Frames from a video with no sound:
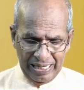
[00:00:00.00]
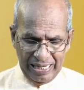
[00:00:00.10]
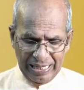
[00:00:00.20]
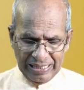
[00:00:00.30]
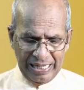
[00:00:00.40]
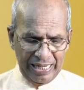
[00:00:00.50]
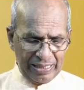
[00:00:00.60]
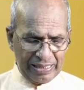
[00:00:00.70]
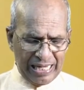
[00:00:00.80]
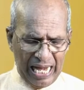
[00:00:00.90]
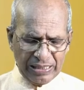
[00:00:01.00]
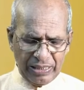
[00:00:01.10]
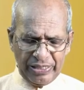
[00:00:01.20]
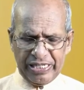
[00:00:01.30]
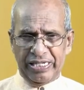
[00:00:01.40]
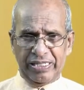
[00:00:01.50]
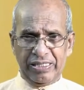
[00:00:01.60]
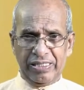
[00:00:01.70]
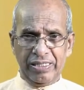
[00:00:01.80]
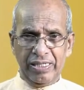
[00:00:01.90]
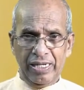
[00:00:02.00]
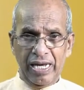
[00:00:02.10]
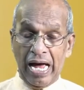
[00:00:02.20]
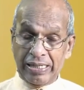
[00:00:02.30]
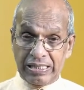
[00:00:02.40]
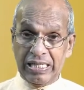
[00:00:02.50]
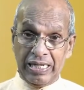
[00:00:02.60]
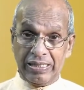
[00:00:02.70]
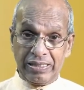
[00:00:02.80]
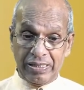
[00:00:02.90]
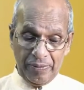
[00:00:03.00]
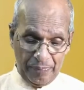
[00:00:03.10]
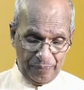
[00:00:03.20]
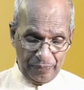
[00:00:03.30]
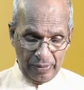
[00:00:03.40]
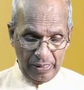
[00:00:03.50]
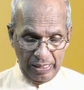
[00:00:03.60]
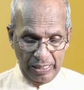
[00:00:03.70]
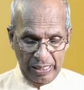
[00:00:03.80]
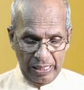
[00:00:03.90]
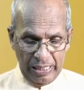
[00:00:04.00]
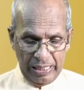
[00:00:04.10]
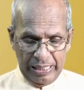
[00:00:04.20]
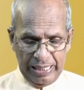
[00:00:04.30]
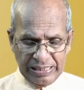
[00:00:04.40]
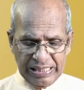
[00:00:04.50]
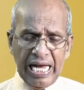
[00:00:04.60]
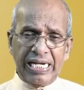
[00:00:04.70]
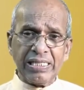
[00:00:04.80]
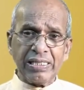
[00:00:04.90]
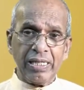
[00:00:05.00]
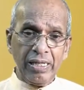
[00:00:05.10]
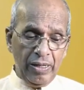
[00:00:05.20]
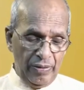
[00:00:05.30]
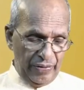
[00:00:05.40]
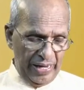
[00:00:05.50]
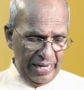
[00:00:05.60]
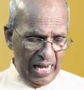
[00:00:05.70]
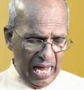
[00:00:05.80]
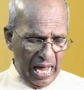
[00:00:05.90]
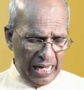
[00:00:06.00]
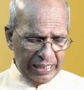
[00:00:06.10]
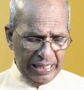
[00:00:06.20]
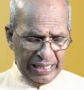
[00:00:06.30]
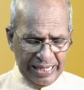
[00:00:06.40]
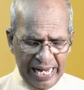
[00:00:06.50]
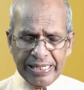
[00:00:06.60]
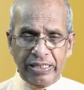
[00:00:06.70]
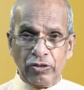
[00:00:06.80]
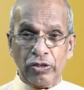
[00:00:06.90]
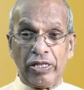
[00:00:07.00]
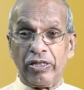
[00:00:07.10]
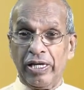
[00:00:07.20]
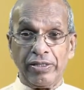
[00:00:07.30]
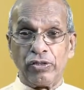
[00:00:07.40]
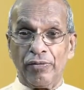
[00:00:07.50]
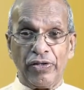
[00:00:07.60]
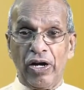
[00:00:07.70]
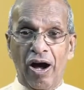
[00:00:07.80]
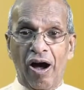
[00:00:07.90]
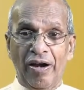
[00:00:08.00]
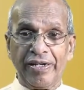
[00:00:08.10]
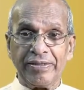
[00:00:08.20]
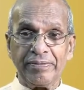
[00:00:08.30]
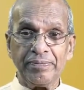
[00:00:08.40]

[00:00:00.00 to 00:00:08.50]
in their transgressions and sins. In a sense, they are dead to the things of God.